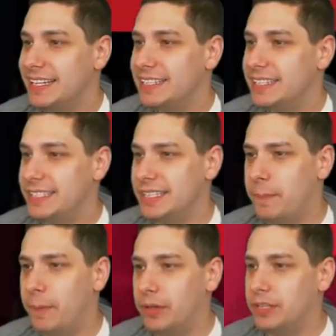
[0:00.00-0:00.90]
Still
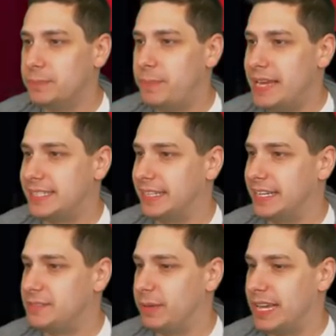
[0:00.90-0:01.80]
pulling those base
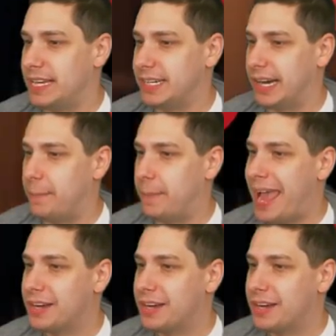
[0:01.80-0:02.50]
elites, but that's all right. Packers